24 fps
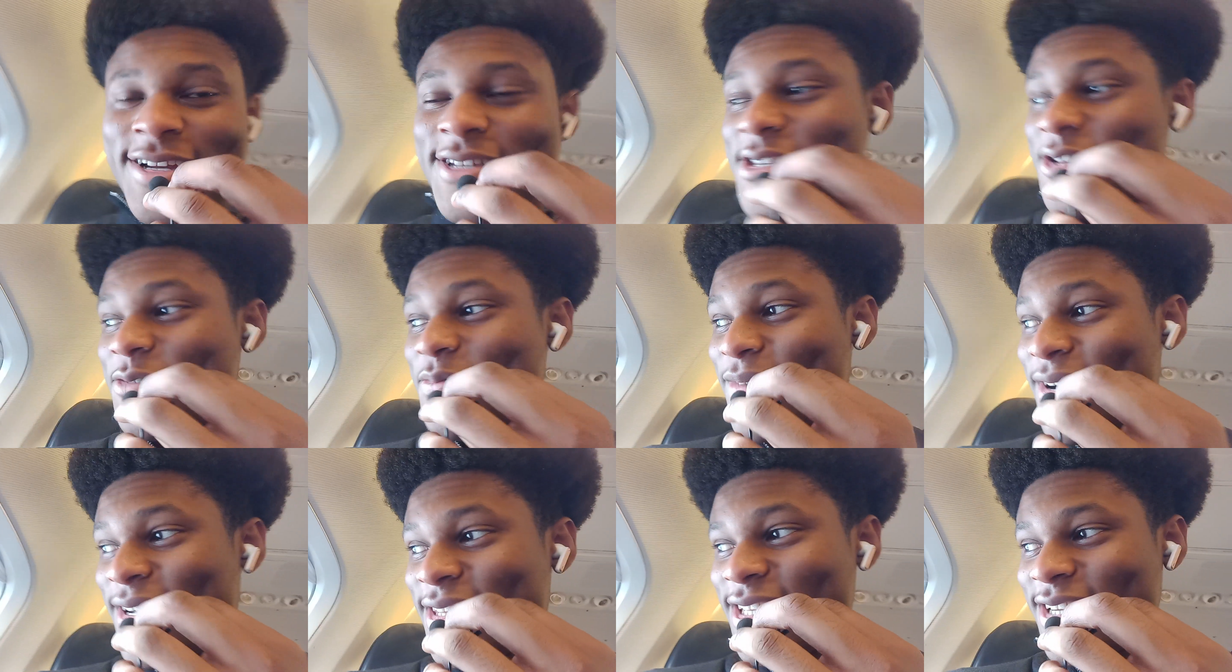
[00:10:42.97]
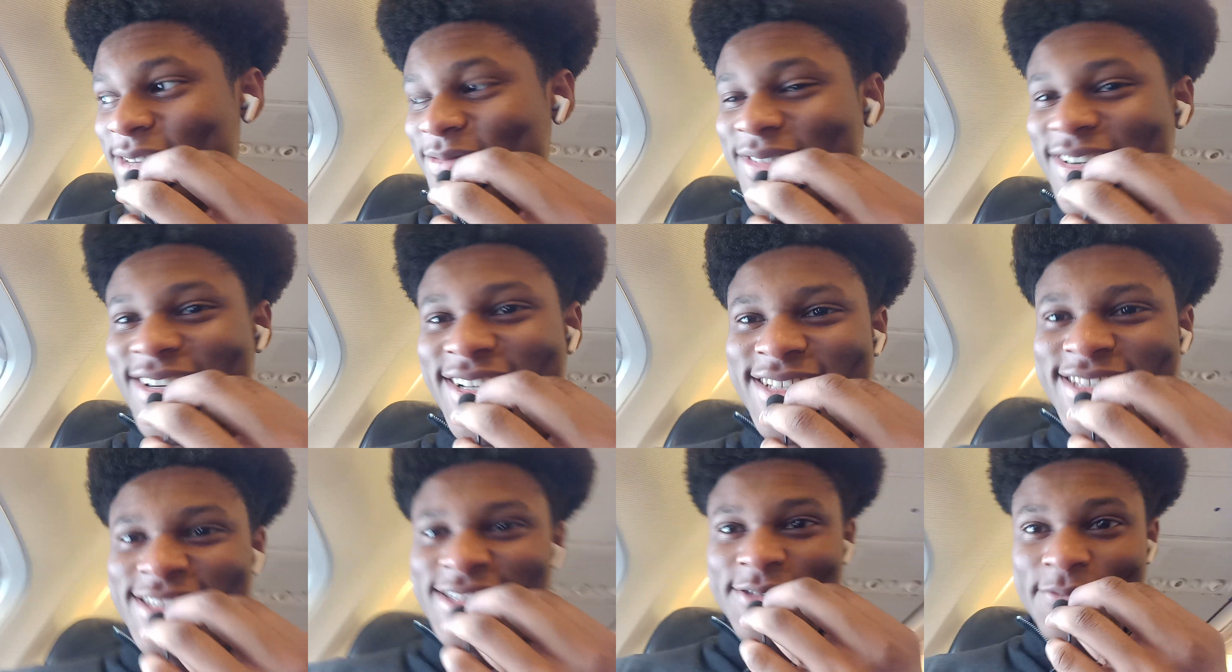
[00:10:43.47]
so my
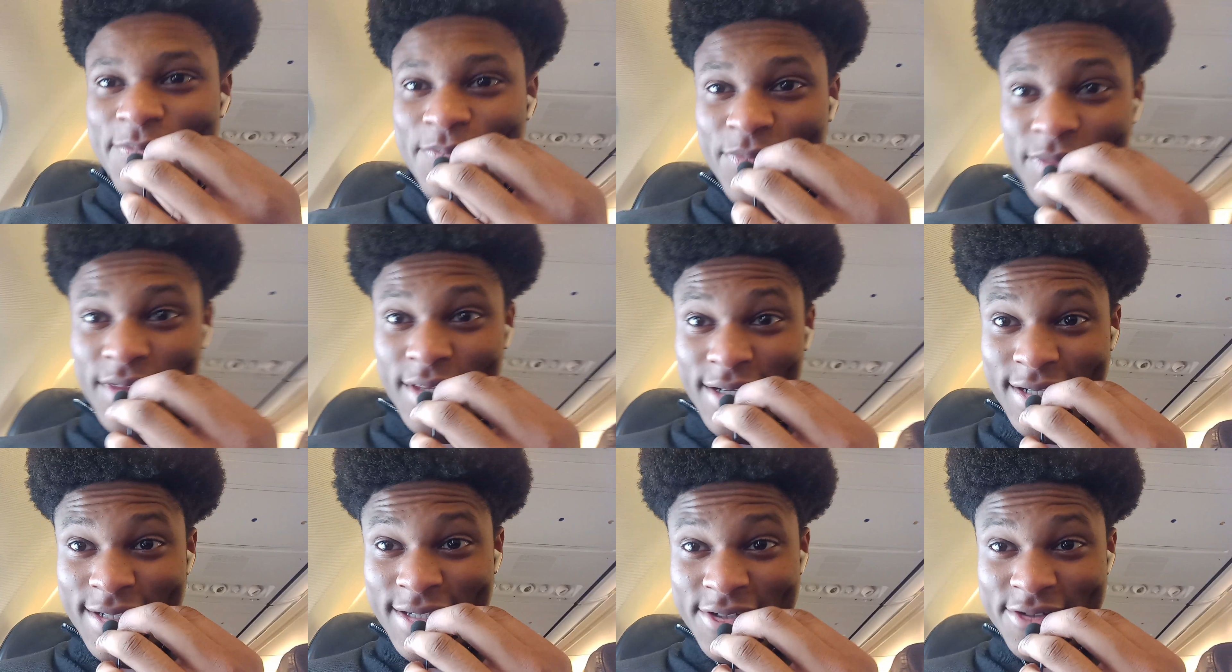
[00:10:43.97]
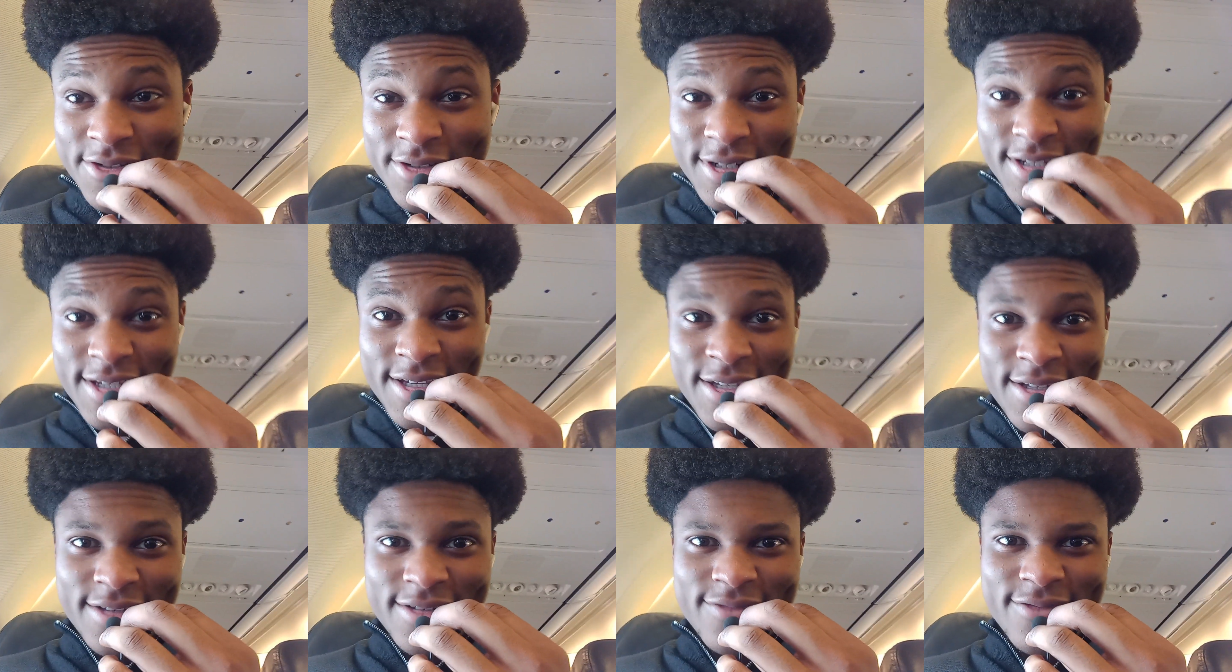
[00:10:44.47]
dumbass
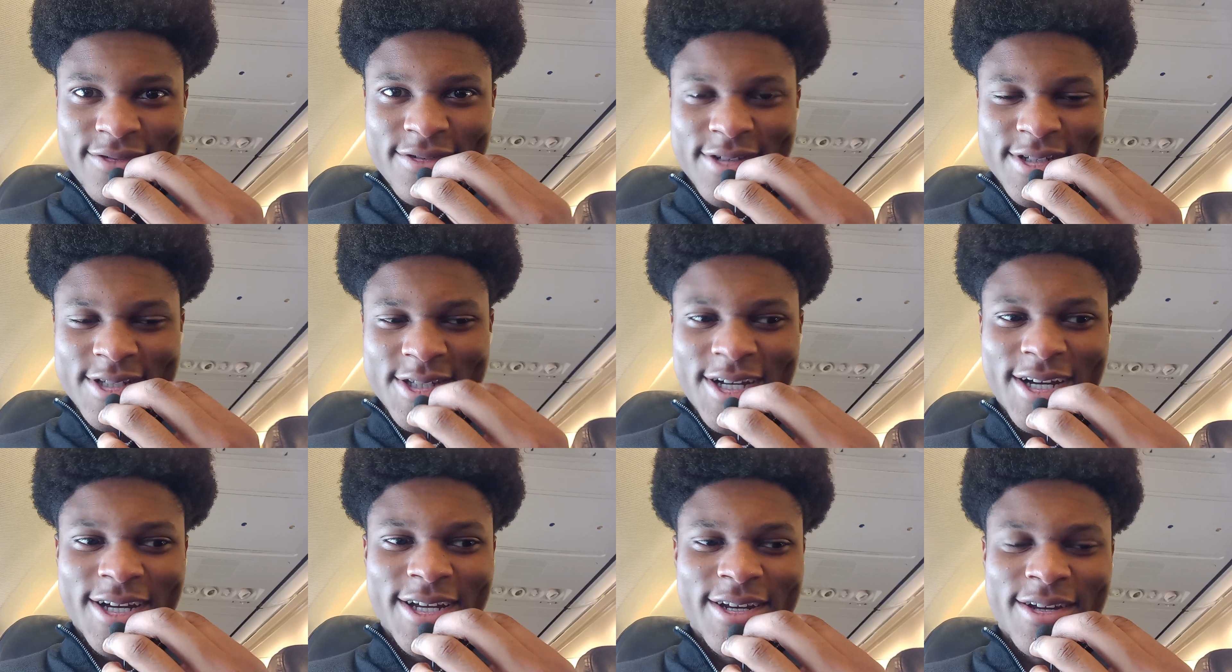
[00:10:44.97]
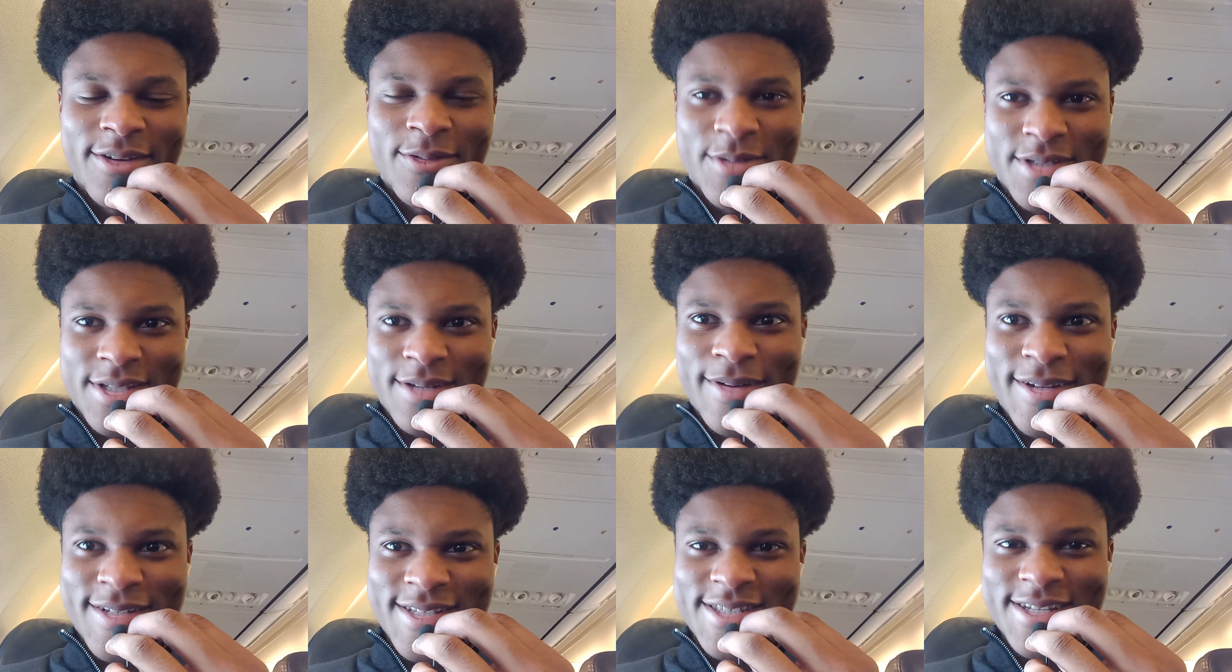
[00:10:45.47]
literally
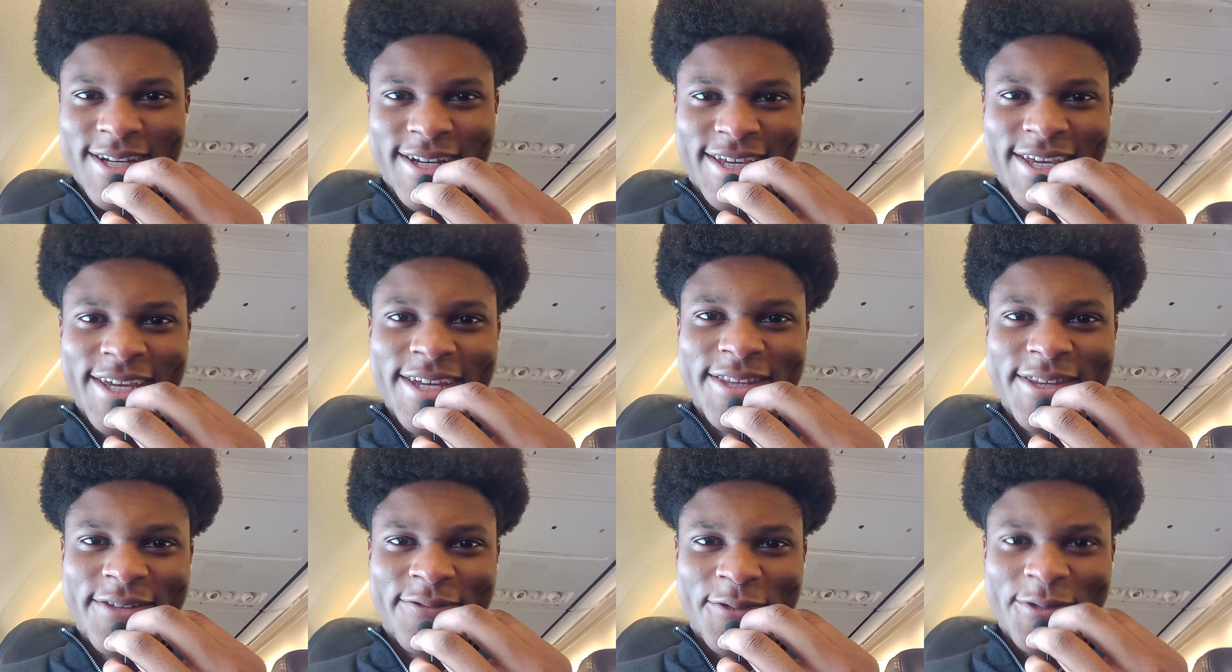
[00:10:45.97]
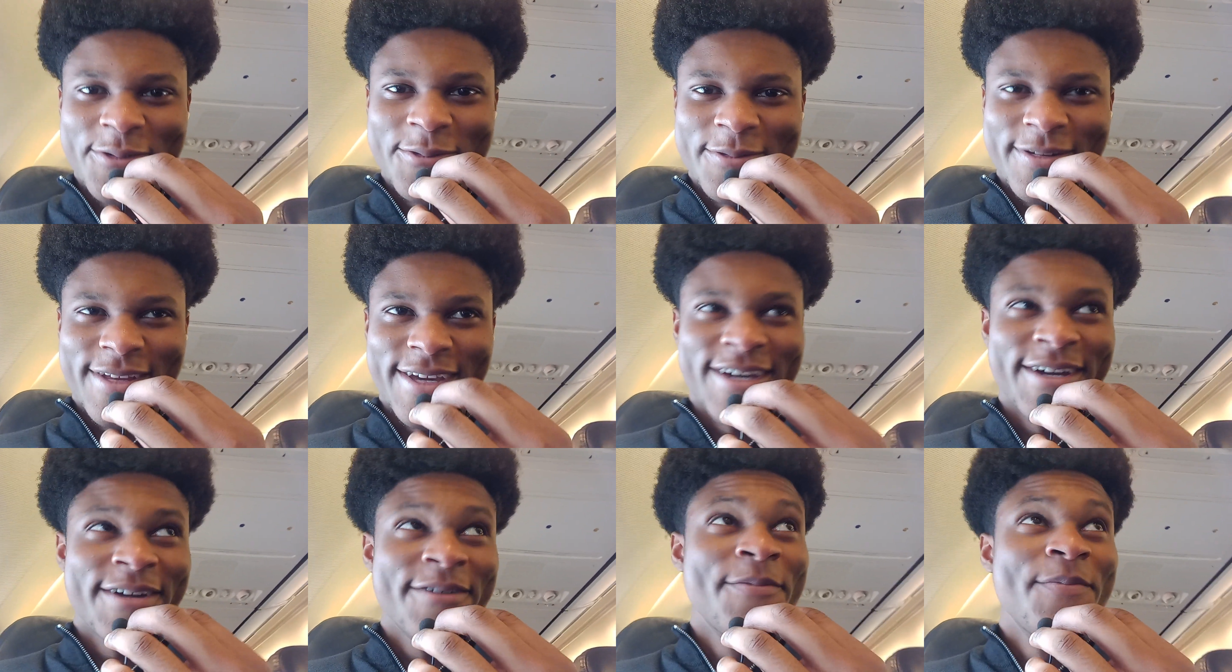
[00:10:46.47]
was about to start eating the food,
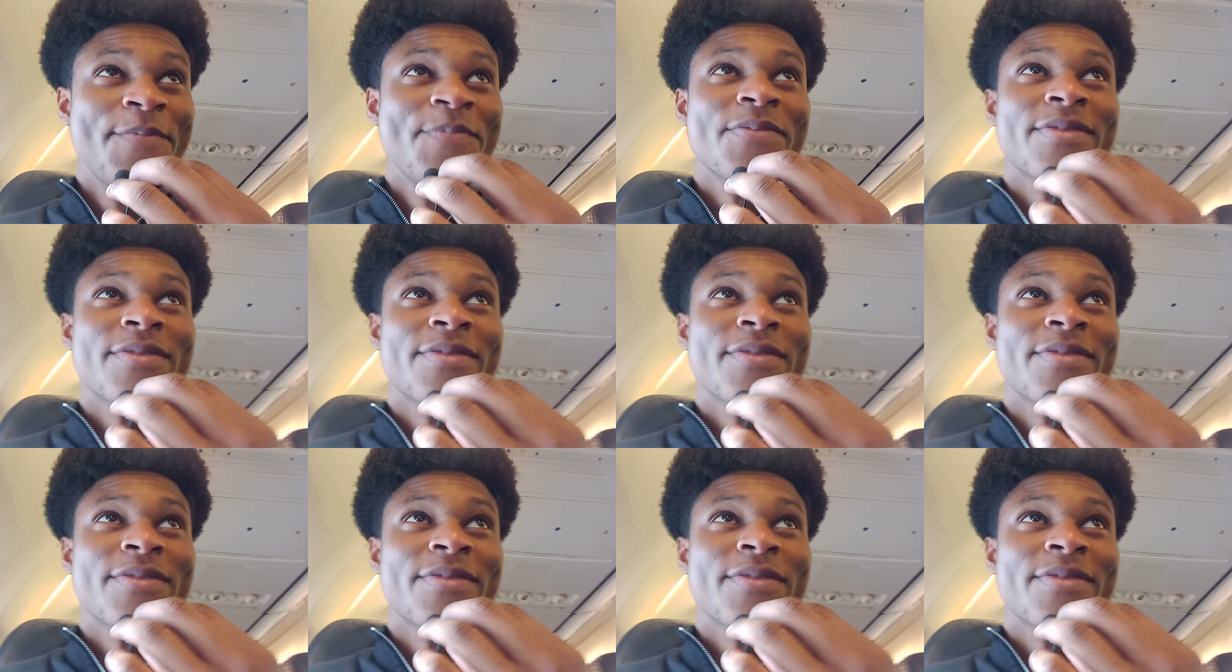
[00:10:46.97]
yeah,